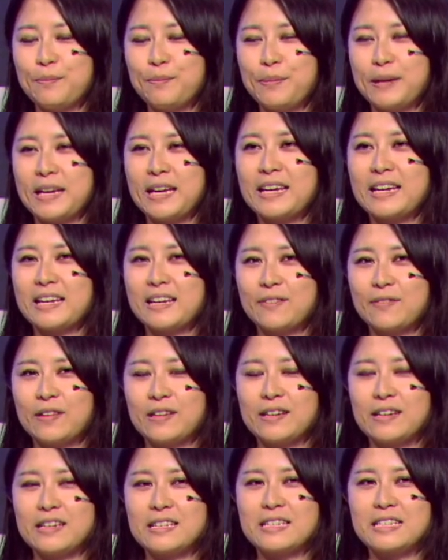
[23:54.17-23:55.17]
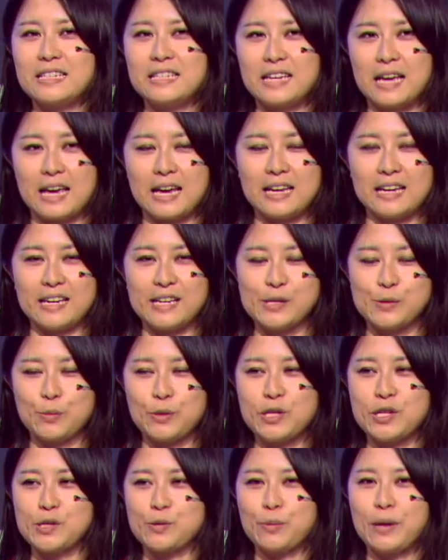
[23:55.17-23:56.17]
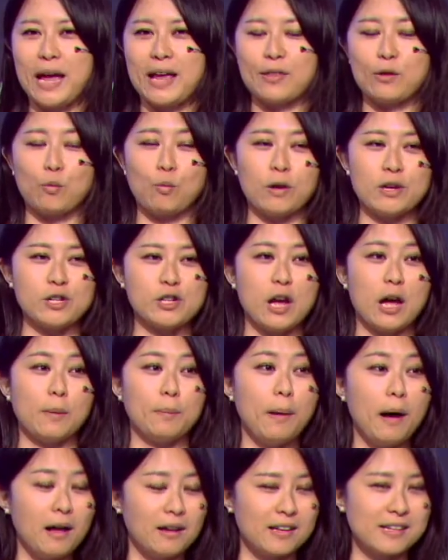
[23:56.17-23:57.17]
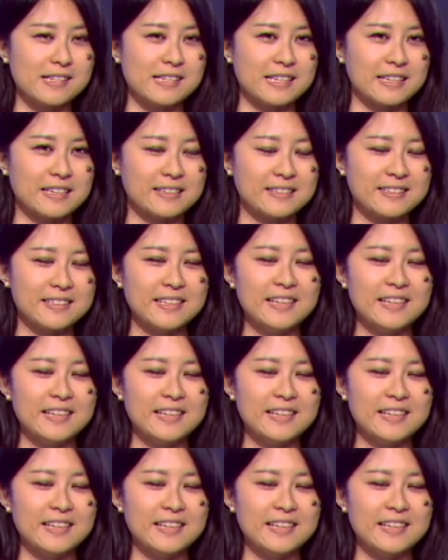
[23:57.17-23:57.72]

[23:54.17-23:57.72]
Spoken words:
beginning of the 1980s, which is we had the one-child policy.